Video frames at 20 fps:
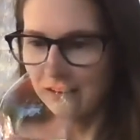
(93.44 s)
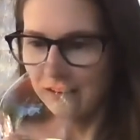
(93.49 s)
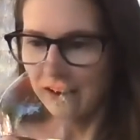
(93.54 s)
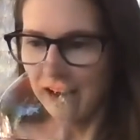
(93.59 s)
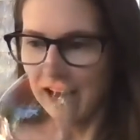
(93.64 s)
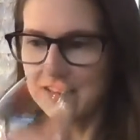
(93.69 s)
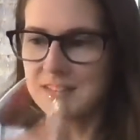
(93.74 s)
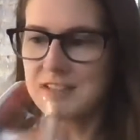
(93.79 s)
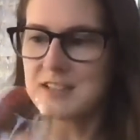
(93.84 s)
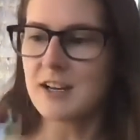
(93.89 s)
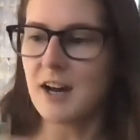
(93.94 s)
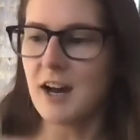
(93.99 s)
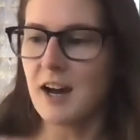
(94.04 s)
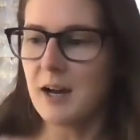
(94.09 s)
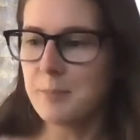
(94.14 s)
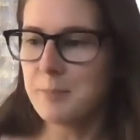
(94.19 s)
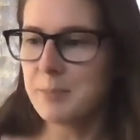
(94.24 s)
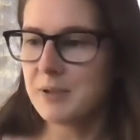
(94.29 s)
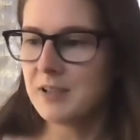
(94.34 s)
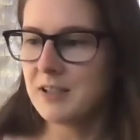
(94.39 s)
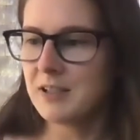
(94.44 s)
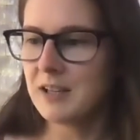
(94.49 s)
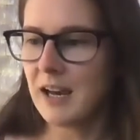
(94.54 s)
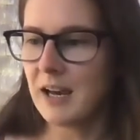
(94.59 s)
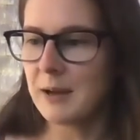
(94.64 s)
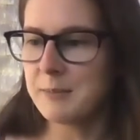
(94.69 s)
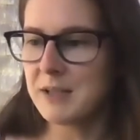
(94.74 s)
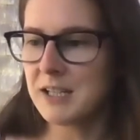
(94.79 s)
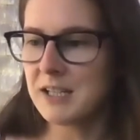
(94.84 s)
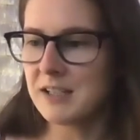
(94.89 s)
at the top,
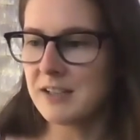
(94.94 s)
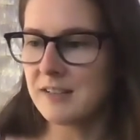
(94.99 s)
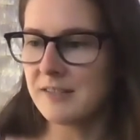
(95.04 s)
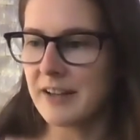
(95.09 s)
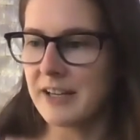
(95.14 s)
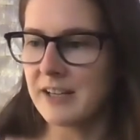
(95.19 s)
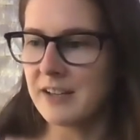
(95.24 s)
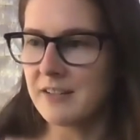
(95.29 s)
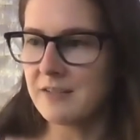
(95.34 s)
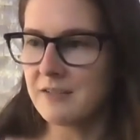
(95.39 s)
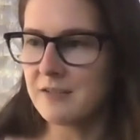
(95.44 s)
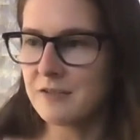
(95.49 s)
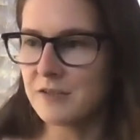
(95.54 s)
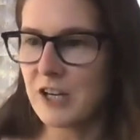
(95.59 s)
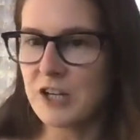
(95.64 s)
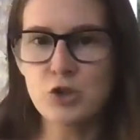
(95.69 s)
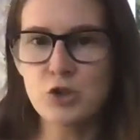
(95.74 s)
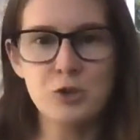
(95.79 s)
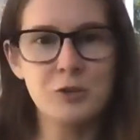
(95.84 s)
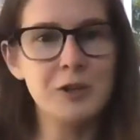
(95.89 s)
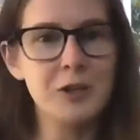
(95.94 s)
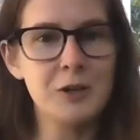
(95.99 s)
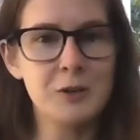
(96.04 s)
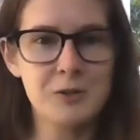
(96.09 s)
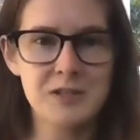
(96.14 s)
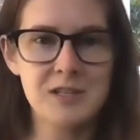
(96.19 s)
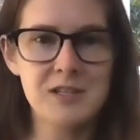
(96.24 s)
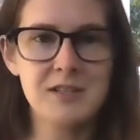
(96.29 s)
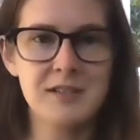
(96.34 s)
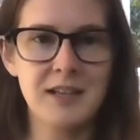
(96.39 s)
I'm getting like fresher
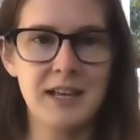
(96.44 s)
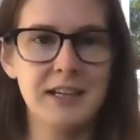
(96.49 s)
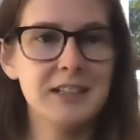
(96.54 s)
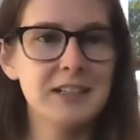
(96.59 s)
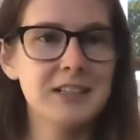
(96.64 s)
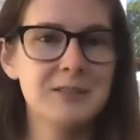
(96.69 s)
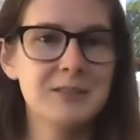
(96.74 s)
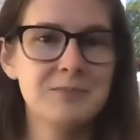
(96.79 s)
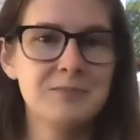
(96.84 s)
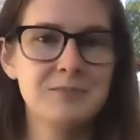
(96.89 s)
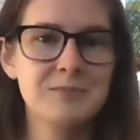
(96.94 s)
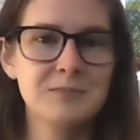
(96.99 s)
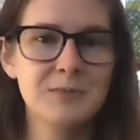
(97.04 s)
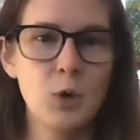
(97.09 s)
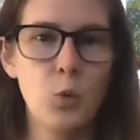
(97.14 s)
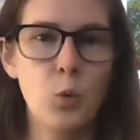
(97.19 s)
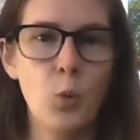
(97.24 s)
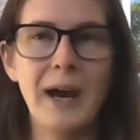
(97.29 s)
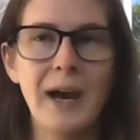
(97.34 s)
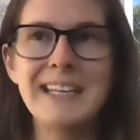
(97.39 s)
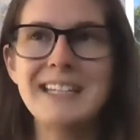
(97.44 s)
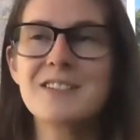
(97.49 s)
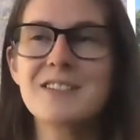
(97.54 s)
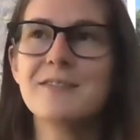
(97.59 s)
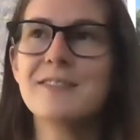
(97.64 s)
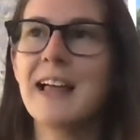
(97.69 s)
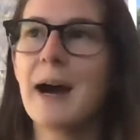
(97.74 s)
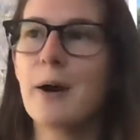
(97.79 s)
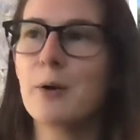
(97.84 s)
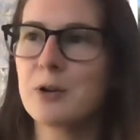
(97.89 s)
notes, like white
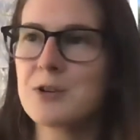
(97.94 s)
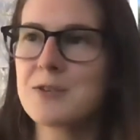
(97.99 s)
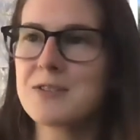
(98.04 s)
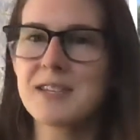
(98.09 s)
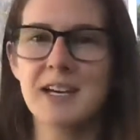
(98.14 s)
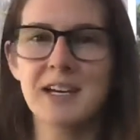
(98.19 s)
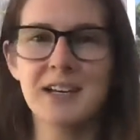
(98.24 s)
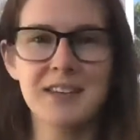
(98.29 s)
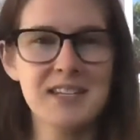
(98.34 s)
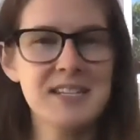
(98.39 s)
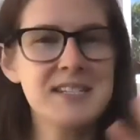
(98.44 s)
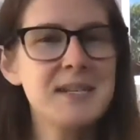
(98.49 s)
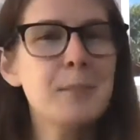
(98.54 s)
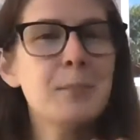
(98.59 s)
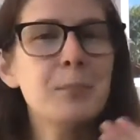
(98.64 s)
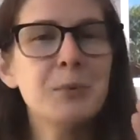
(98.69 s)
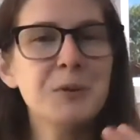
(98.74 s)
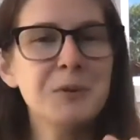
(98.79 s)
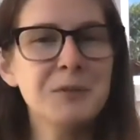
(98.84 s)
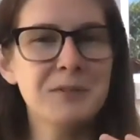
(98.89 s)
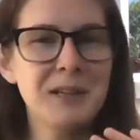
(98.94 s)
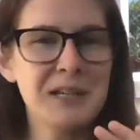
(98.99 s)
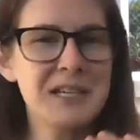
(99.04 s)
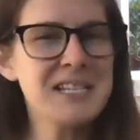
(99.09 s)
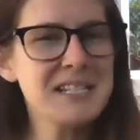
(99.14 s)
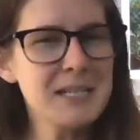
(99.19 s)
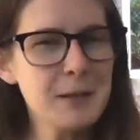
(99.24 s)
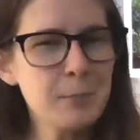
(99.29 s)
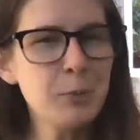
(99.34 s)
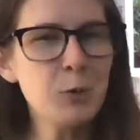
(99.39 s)
flowers, like the simple
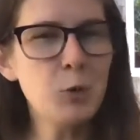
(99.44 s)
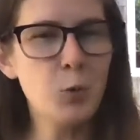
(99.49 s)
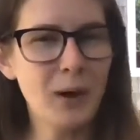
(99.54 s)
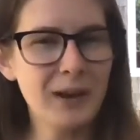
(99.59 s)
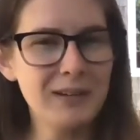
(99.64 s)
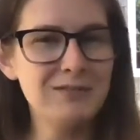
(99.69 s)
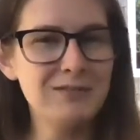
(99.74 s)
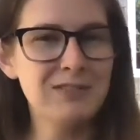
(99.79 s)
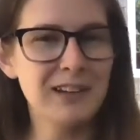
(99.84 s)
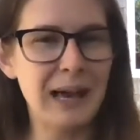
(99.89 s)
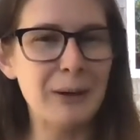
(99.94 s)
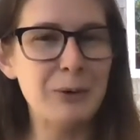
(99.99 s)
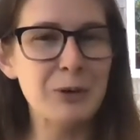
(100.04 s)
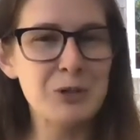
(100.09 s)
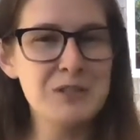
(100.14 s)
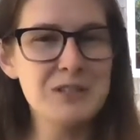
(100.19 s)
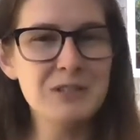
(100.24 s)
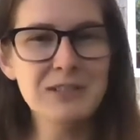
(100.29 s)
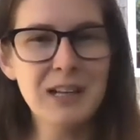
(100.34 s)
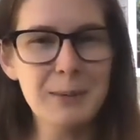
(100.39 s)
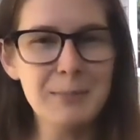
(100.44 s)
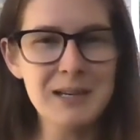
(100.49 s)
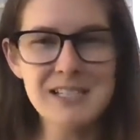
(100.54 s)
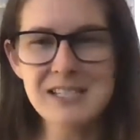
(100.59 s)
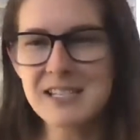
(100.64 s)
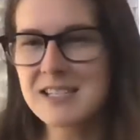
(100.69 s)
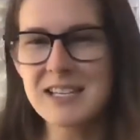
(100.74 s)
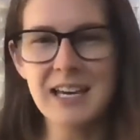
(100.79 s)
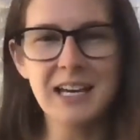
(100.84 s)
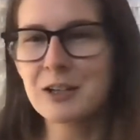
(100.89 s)
white flowers, if that makes
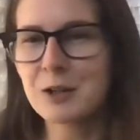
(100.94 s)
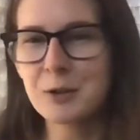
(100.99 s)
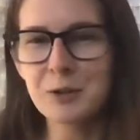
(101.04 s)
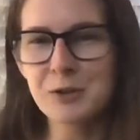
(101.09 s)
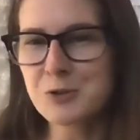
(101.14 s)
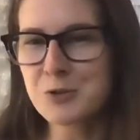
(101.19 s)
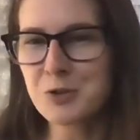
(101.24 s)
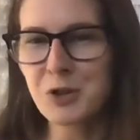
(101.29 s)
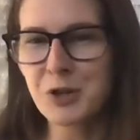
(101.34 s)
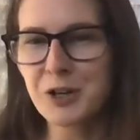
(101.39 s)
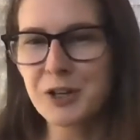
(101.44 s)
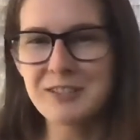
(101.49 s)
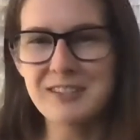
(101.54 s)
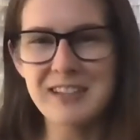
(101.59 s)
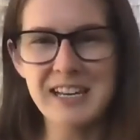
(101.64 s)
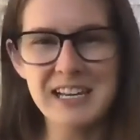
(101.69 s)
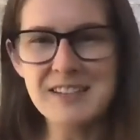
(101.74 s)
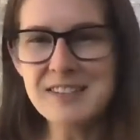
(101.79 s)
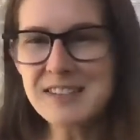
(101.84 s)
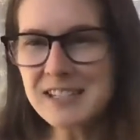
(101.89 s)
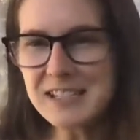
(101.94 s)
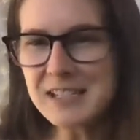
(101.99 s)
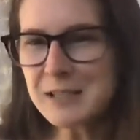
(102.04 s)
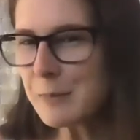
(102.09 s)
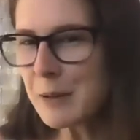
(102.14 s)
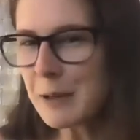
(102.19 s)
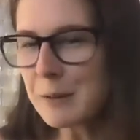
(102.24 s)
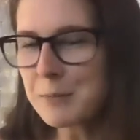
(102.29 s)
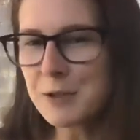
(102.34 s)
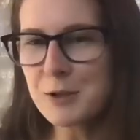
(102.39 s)
sense. I don't know what those are called, daisies
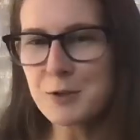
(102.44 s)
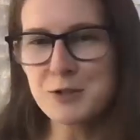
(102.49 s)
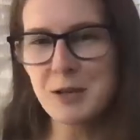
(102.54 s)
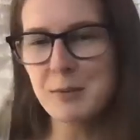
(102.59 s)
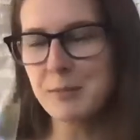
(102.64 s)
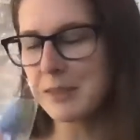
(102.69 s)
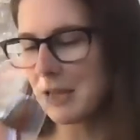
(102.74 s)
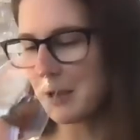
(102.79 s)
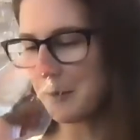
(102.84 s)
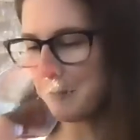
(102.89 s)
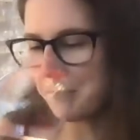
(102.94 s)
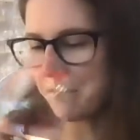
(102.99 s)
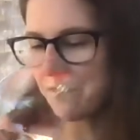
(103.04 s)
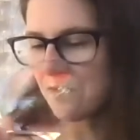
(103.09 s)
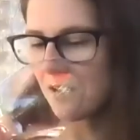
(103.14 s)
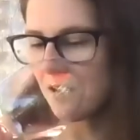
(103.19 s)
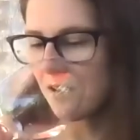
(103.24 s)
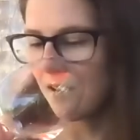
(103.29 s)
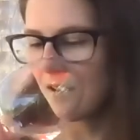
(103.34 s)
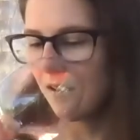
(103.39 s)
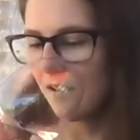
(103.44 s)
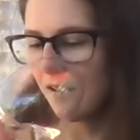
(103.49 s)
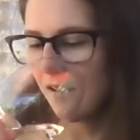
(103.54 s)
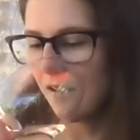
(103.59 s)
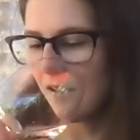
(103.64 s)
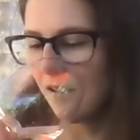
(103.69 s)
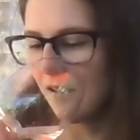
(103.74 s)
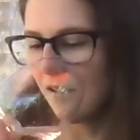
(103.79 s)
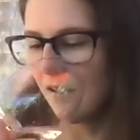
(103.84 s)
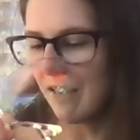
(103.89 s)
maybe or something.
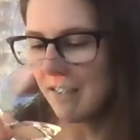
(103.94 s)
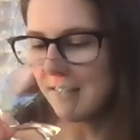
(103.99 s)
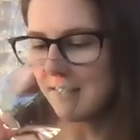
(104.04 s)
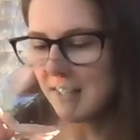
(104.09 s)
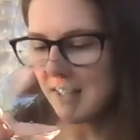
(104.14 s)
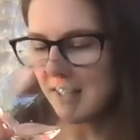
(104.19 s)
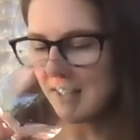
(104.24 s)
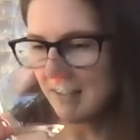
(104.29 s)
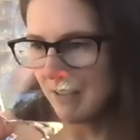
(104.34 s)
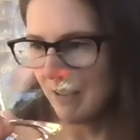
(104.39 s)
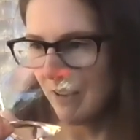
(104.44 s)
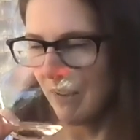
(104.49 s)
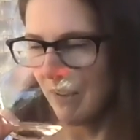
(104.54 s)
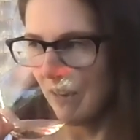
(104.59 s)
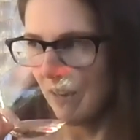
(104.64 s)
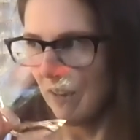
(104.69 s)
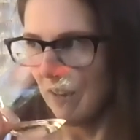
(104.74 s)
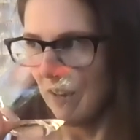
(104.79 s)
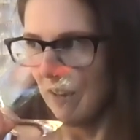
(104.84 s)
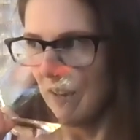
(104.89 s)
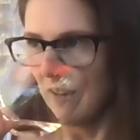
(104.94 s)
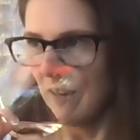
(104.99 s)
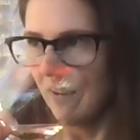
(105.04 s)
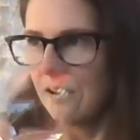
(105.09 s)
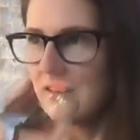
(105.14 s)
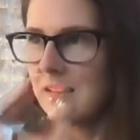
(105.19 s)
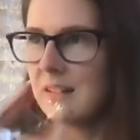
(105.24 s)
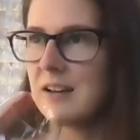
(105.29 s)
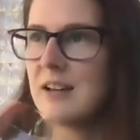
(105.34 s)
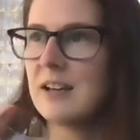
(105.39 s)
And then
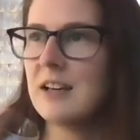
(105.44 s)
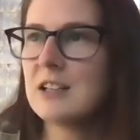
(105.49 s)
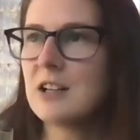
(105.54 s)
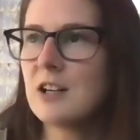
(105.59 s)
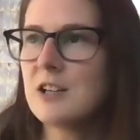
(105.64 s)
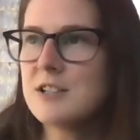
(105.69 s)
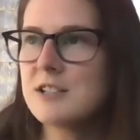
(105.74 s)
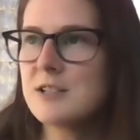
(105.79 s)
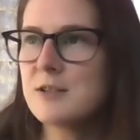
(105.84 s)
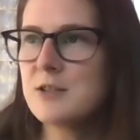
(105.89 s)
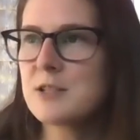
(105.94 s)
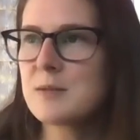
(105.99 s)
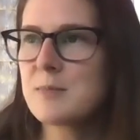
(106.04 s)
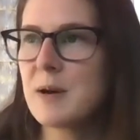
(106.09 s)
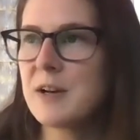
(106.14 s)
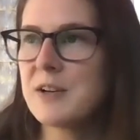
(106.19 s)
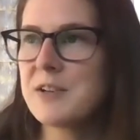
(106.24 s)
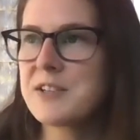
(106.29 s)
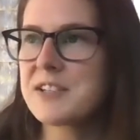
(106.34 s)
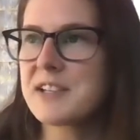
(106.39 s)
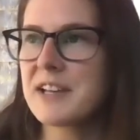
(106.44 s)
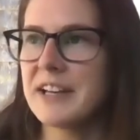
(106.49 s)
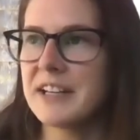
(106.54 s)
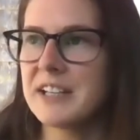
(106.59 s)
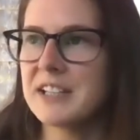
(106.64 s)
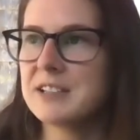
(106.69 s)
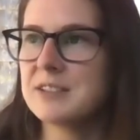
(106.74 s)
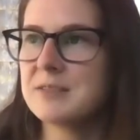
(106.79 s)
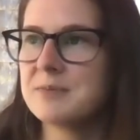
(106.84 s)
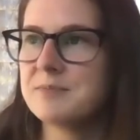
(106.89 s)
it also smells
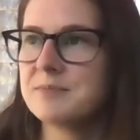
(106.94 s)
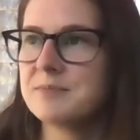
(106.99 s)
like,